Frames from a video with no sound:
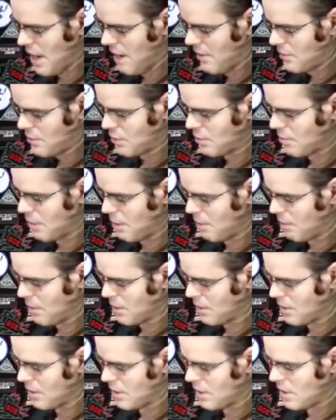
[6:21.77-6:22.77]
have to
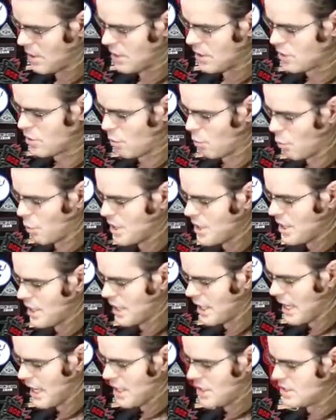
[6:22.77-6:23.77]
remember to
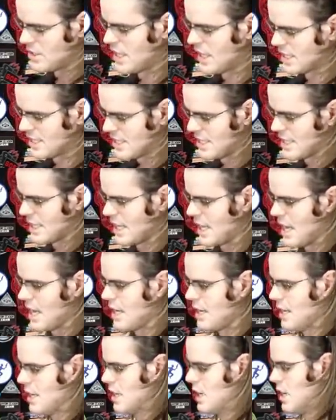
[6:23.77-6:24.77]
re-engage that
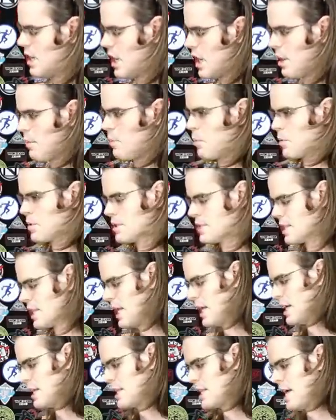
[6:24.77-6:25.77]
sled upwards
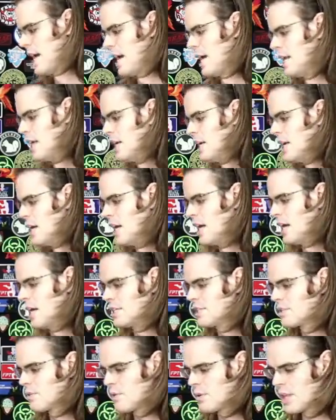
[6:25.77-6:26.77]
like that. Uh,
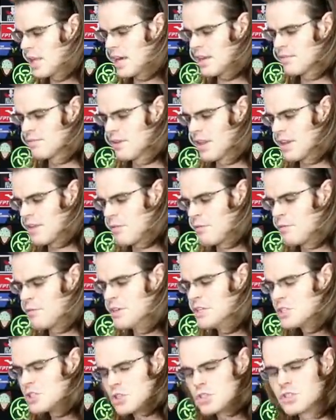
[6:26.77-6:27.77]
so a lot of like
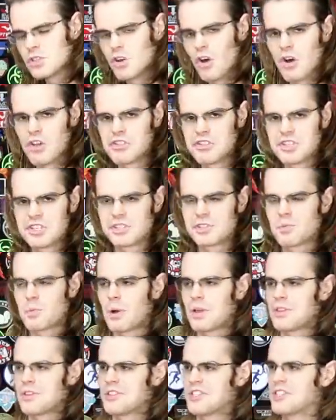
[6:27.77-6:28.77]
features on this,
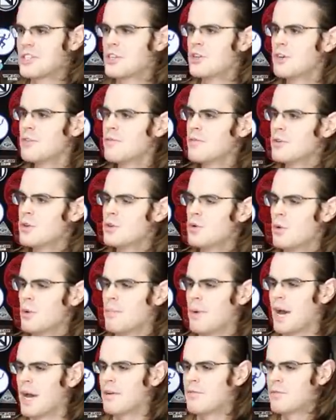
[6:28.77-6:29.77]
whether they're good for you or
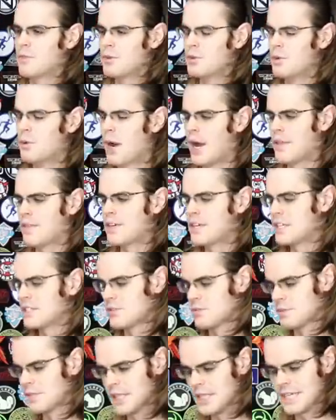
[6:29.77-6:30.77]
bad for you, I think
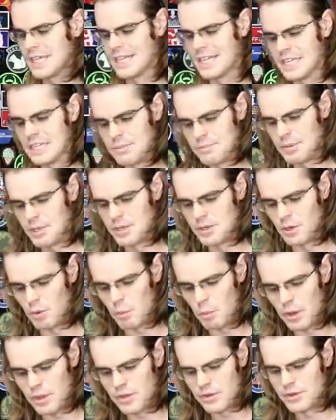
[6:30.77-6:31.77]
is really going to depend
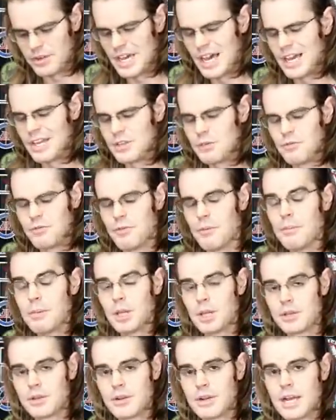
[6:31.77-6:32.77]
on whether or not you
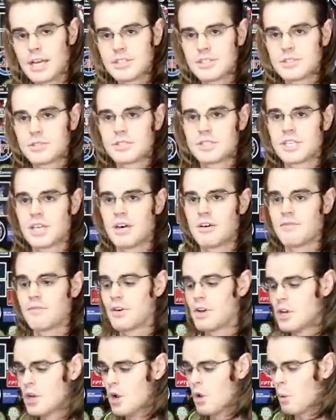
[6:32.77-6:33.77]
familiarize yourself
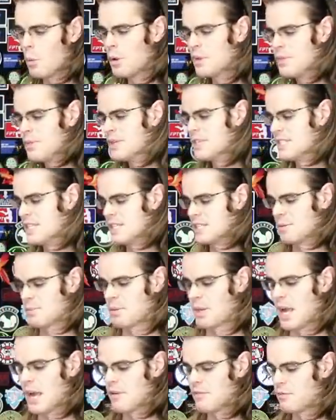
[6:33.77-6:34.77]
with this as a
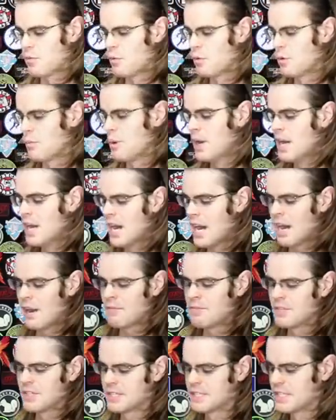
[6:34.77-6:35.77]
platform.
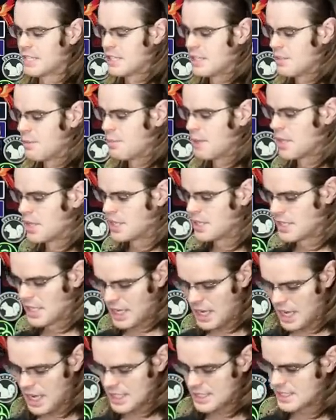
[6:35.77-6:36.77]
Obviously, the ability to
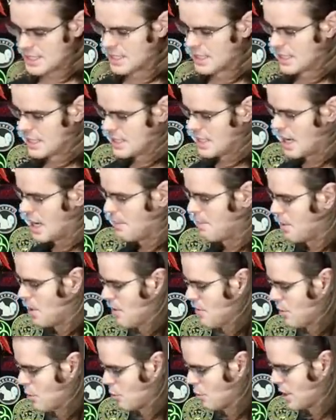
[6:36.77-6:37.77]
constantly top
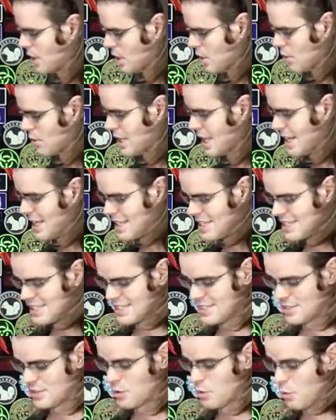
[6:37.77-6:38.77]
off and reload like
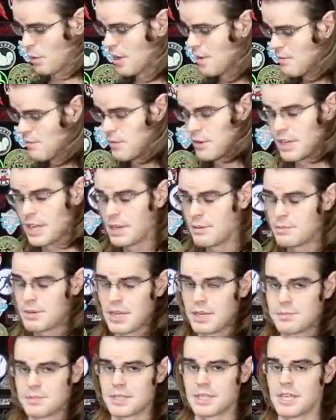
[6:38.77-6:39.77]
this is great for game
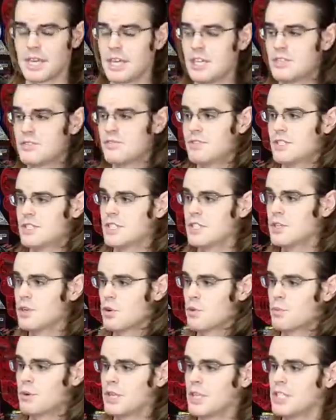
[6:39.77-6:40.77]
types like H V Z
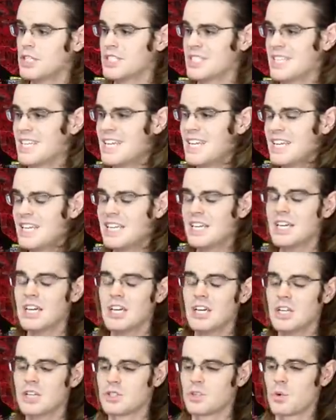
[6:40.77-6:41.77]
or really just any
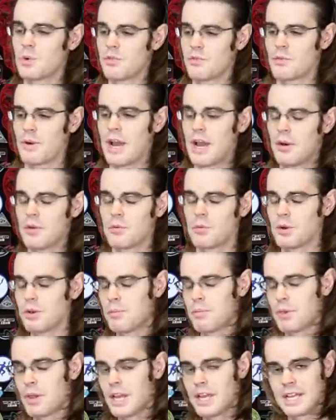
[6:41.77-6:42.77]
sort of round where
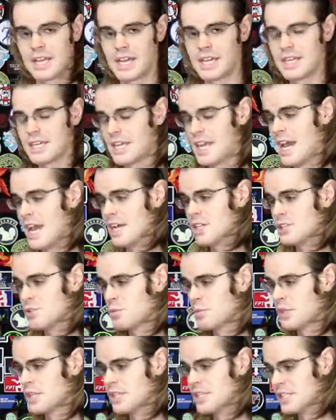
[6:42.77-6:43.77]
you're playing kind of
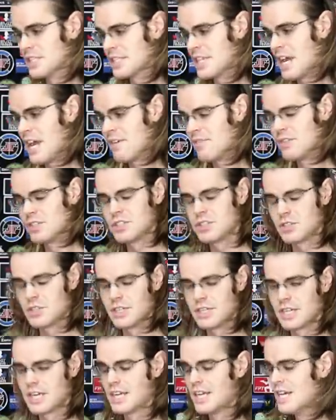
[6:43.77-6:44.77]
casually and
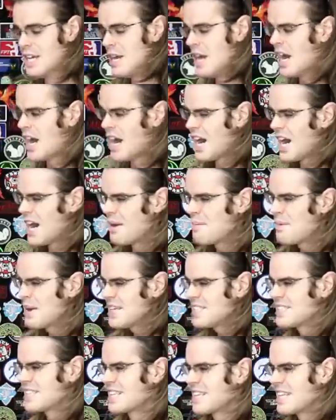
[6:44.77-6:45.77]
scavengering. Uh,
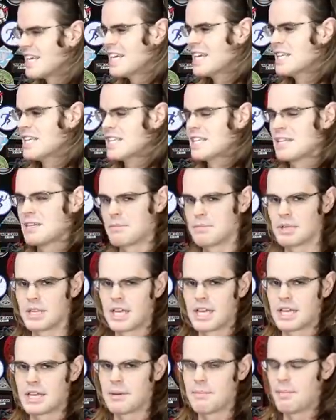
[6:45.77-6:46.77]
basically anything but
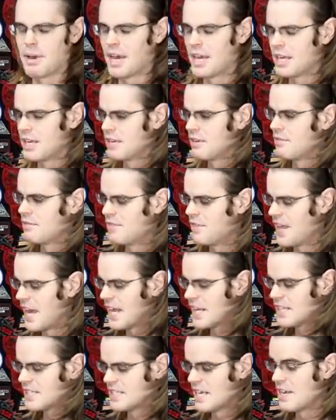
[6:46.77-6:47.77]
like competitive,
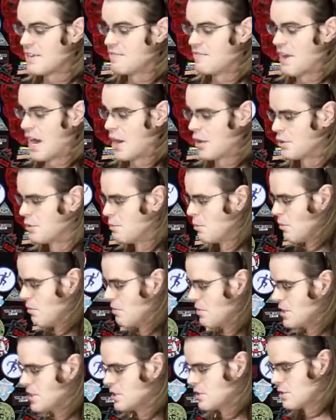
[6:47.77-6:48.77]
that is a valuable
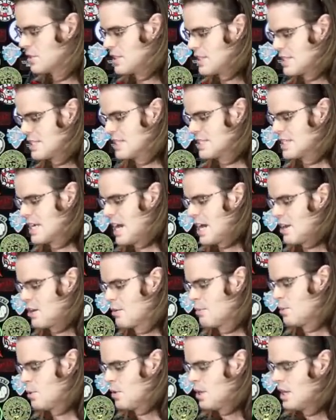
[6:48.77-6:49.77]
feature. It's
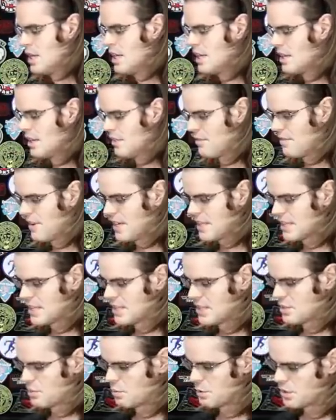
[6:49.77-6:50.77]
desirable. Now the fact
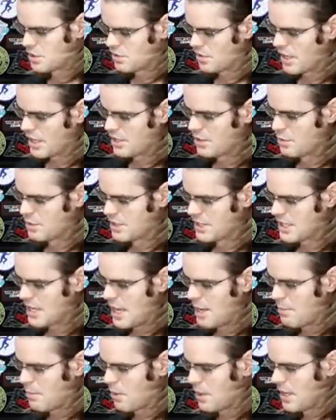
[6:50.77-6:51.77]
that this one's trying to
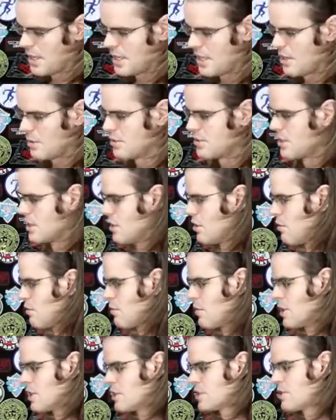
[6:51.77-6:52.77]
escape right now is a little
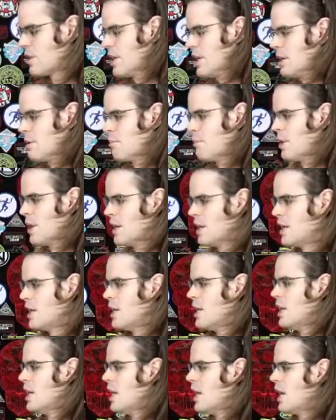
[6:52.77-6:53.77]
frustrating, but
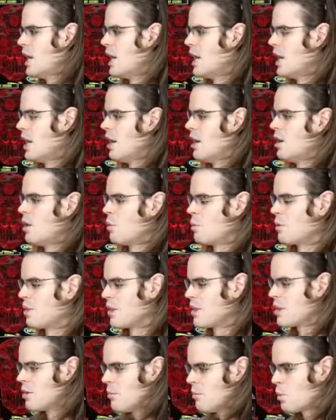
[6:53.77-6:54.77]
uh, with a
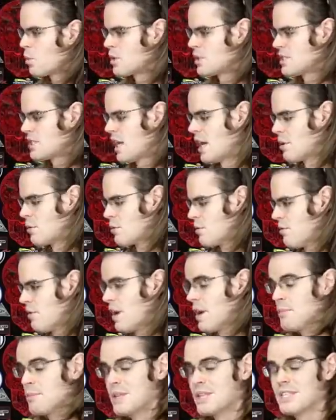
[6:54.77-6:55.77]
little more design
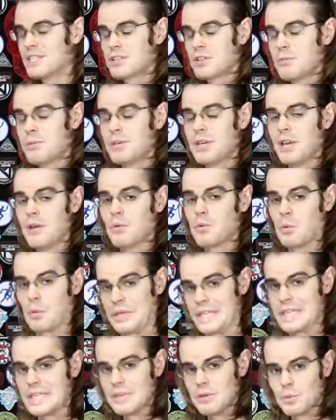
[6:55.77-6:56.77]
refinement, this could be a
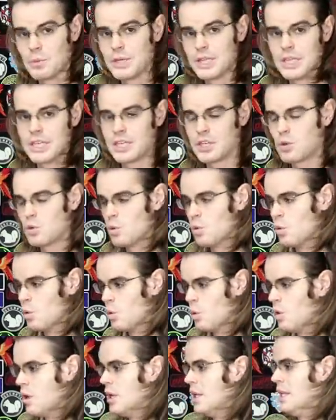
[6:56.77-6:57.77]
really, really
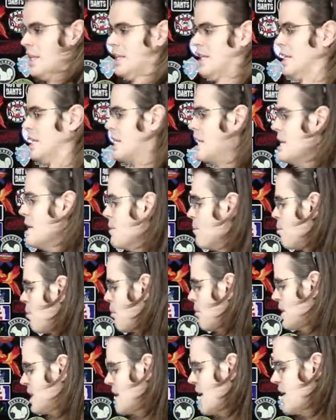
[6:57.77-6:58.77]
cool
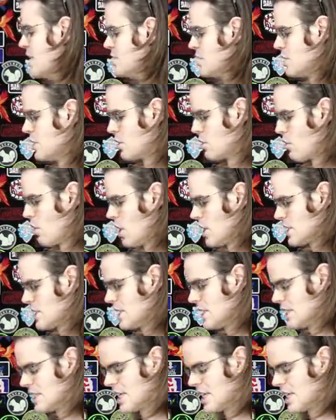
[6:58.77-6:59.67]
implementation across the